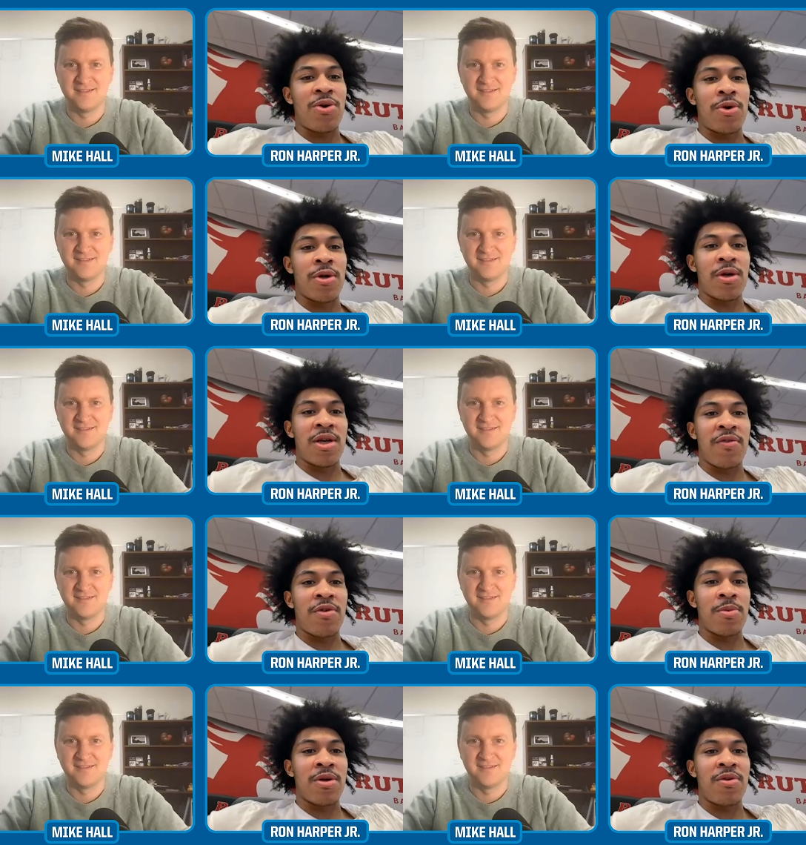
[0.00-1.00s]
Speaker 1: his
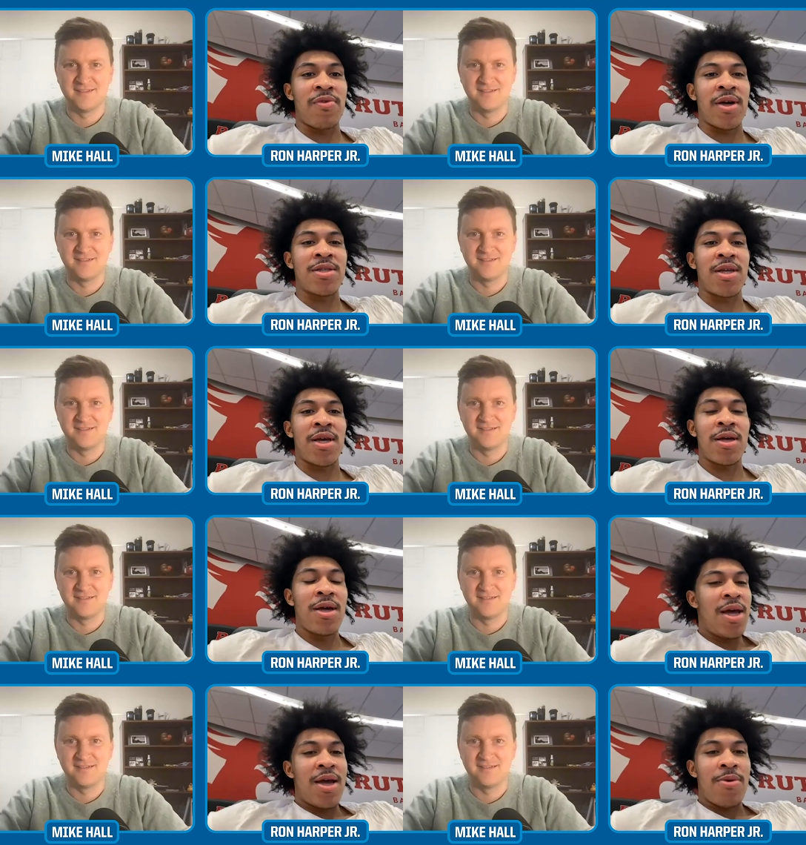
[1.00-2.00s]
corner giving him good advice
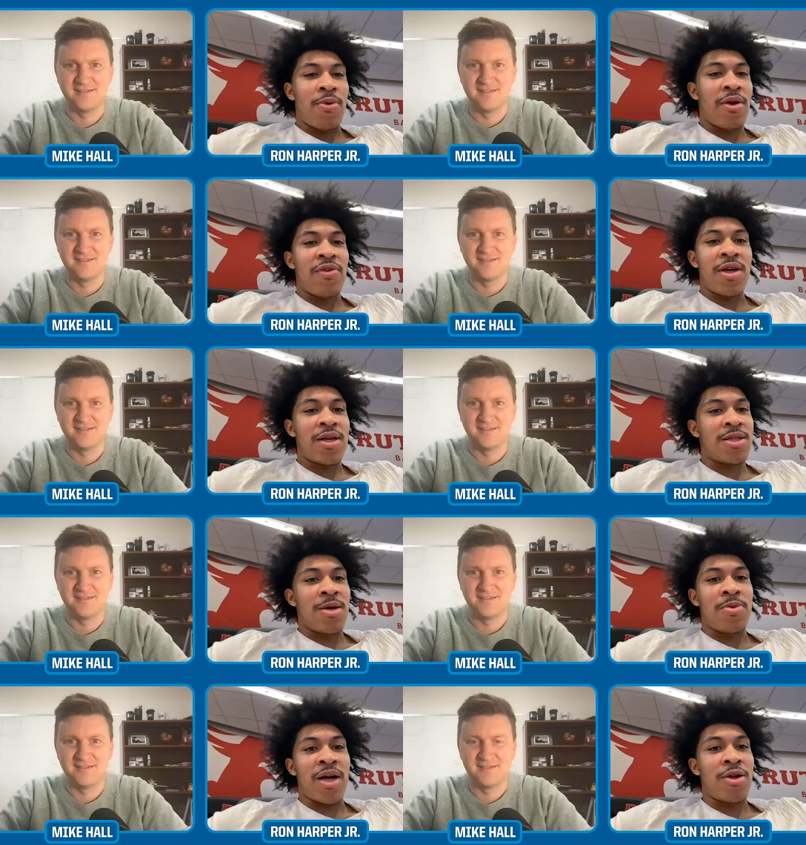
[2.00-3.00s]
that wherever he
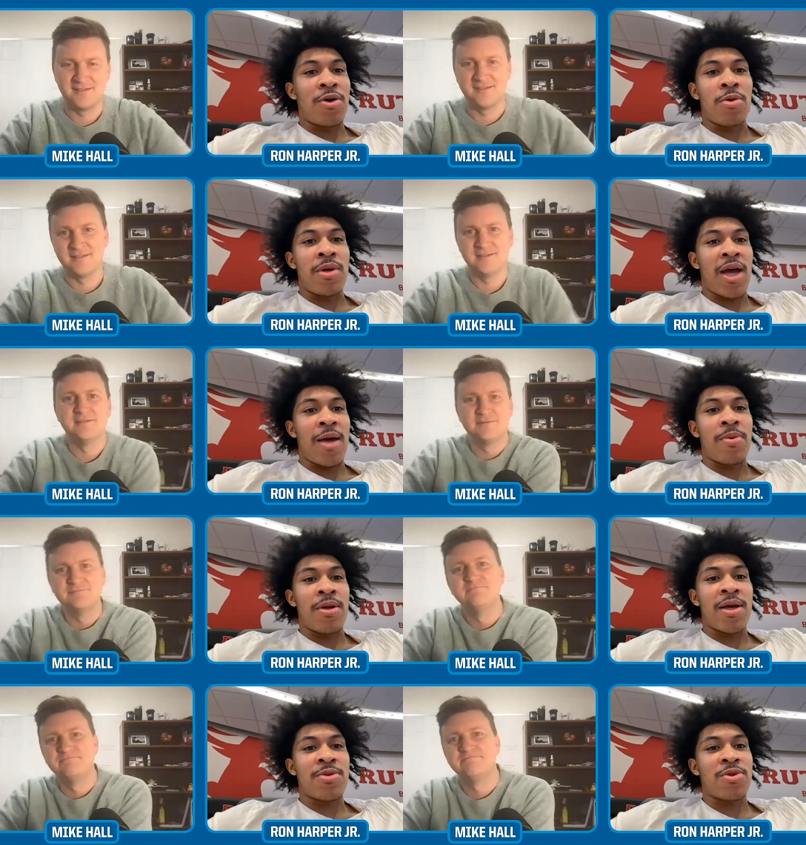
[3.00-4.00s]
ends up, I know he'll be
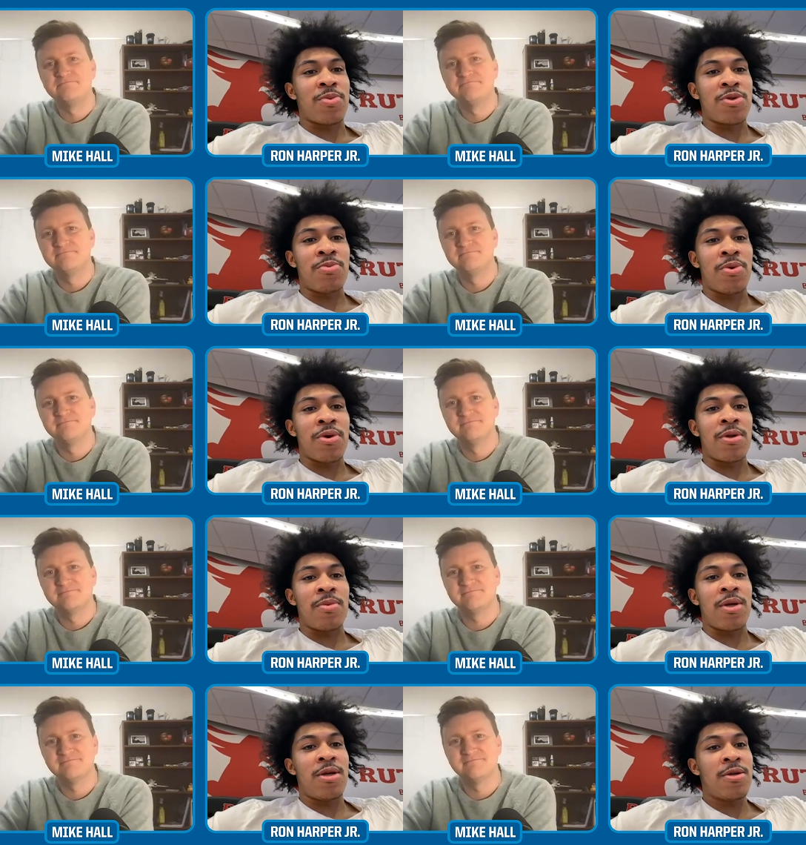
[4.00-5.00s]
happy, and that's what's most
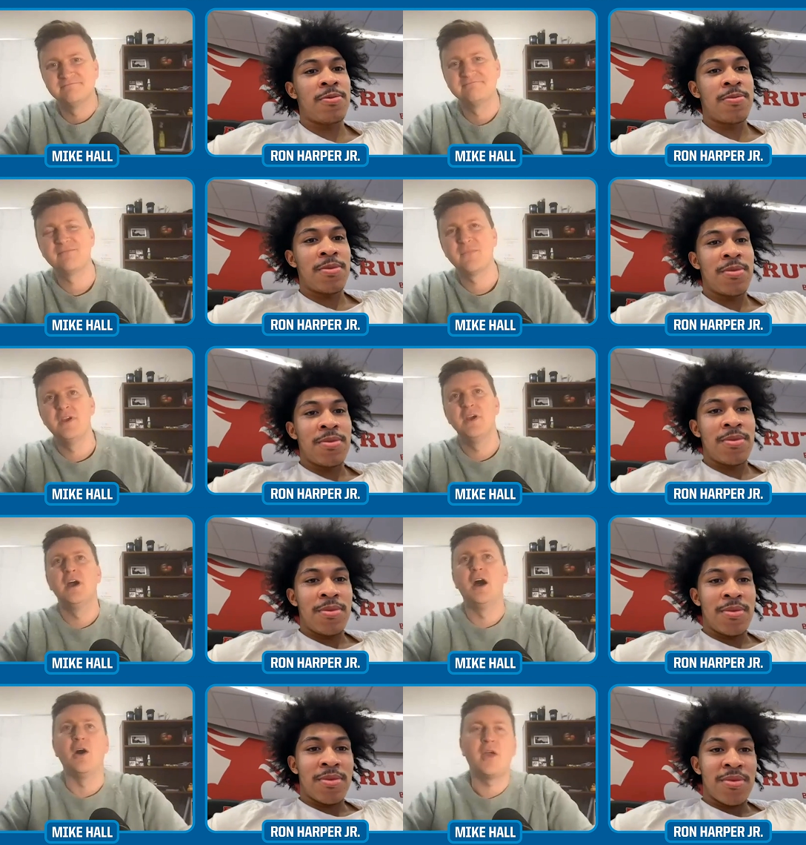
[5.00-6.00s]
important to me.
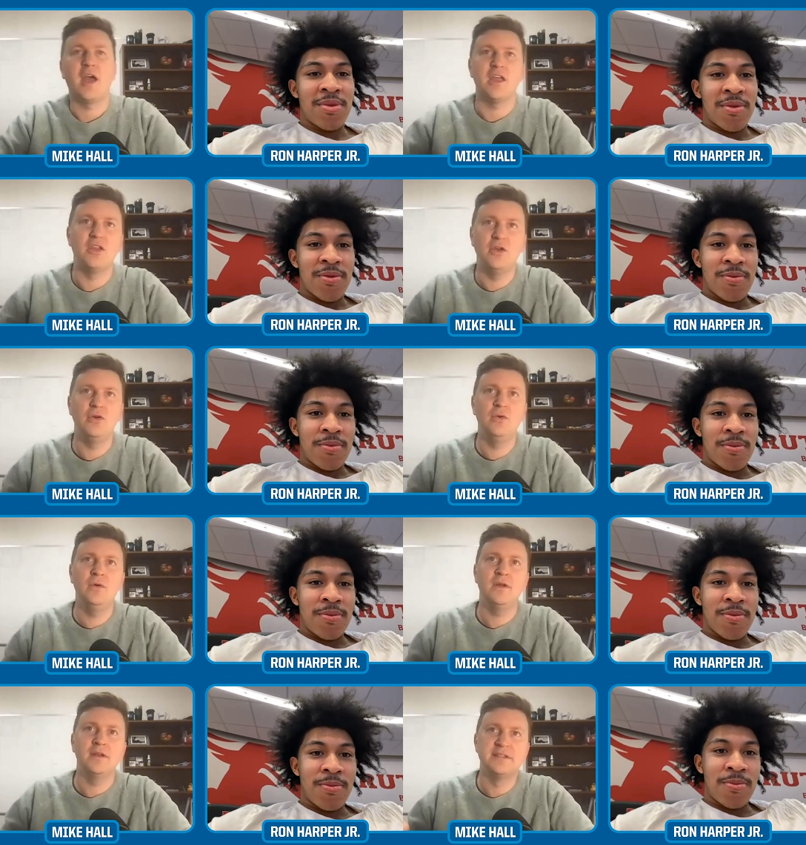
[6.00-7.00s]
Speaker 2: Okay,
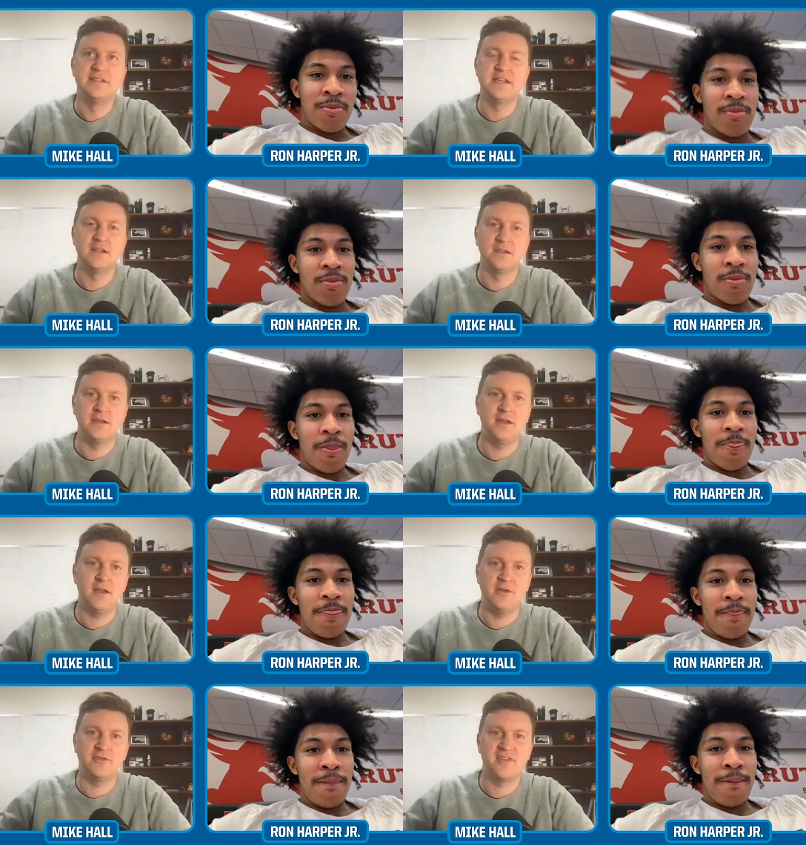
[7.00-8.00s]
you,
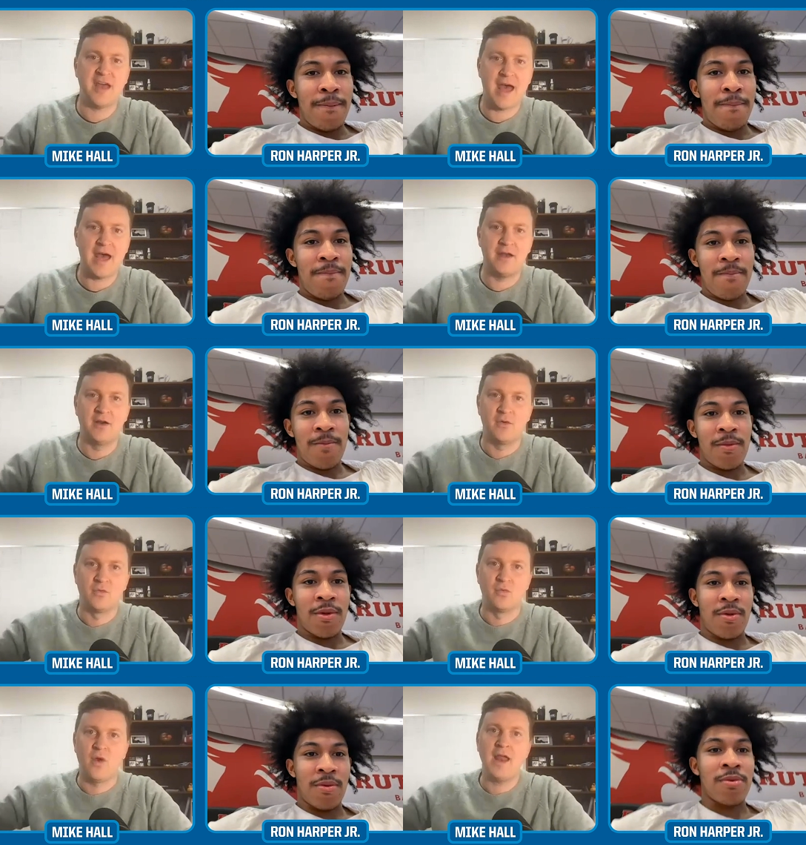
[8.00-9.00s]
Dylan, your dad,
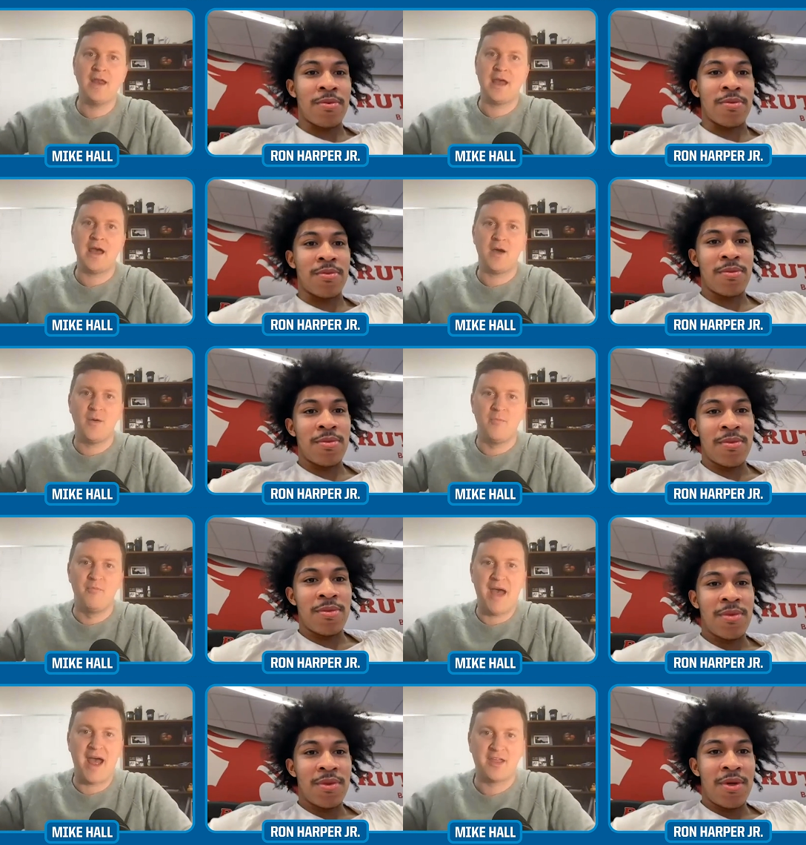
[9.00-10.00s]
right mm-hmm.
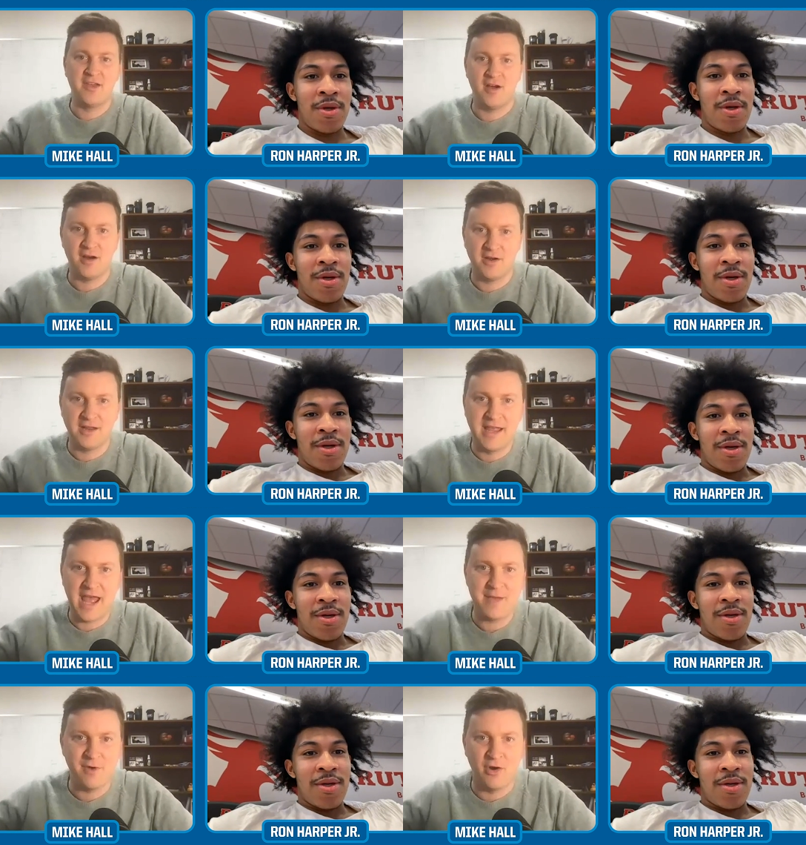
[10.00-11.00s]
now,
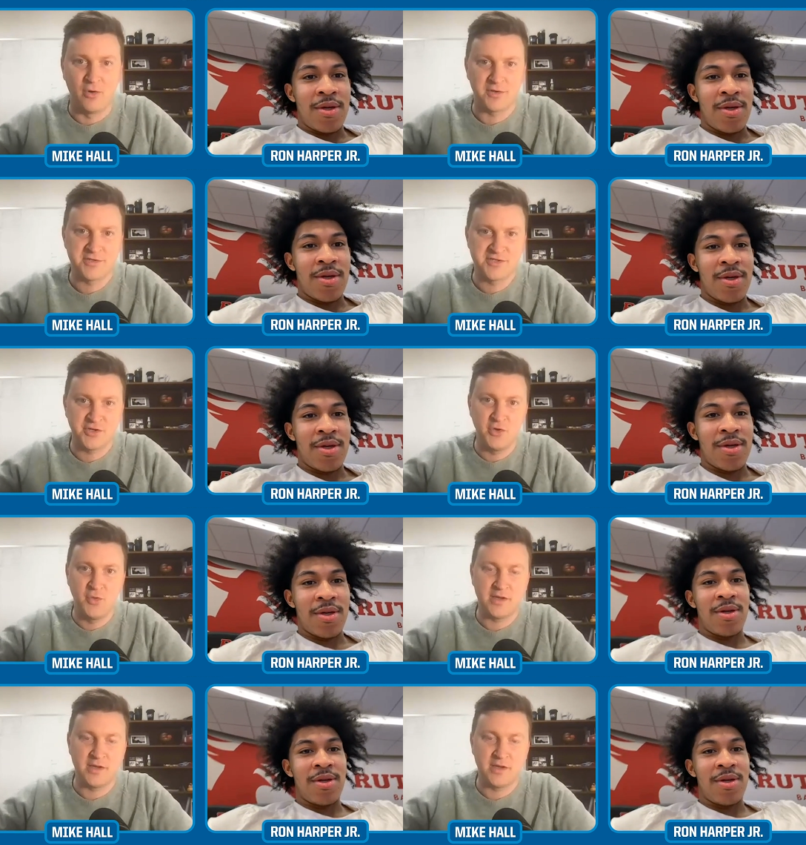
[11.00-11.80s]
backyard game of horse. Who